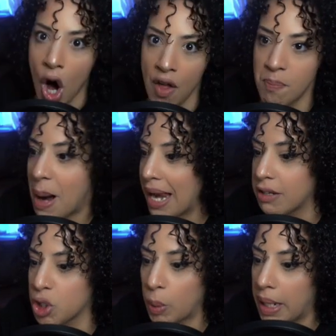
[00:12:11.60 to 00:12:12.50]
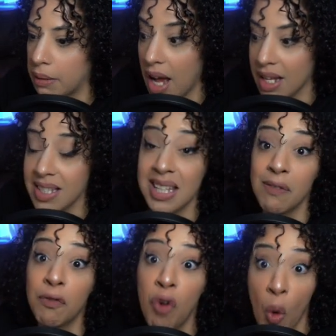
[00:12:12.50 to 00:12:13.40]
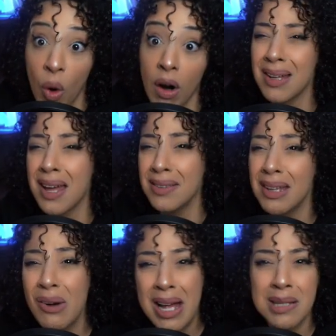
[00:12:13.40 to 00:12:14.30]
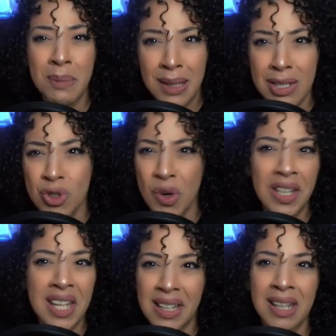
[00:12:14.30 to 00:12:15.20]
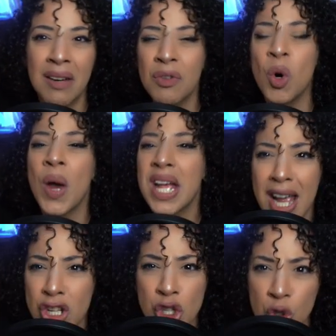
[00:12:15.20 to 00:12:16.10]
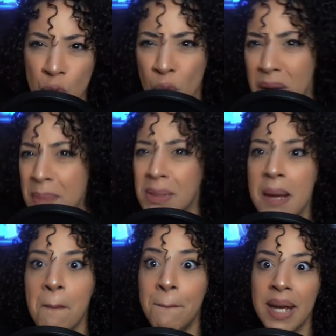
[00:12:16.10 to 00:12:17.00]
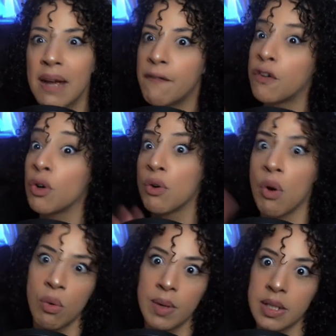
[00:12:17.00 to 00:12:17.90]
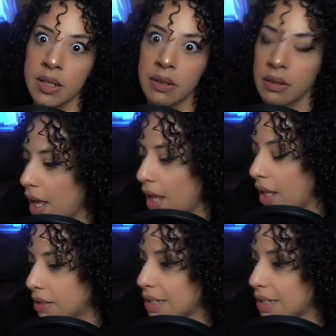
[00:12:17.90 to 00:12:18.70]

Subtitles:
on my screen. I see 4. And there has been this trend lately of going extremely big for no reason. And